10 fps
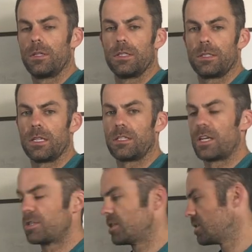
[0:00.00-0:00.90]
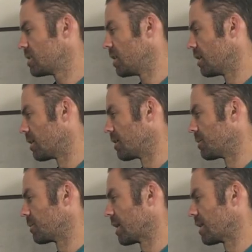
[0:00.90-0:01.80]
sensations,
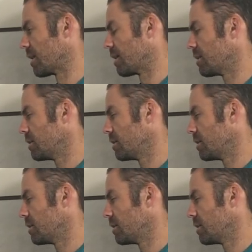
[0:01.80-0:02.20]
kind of that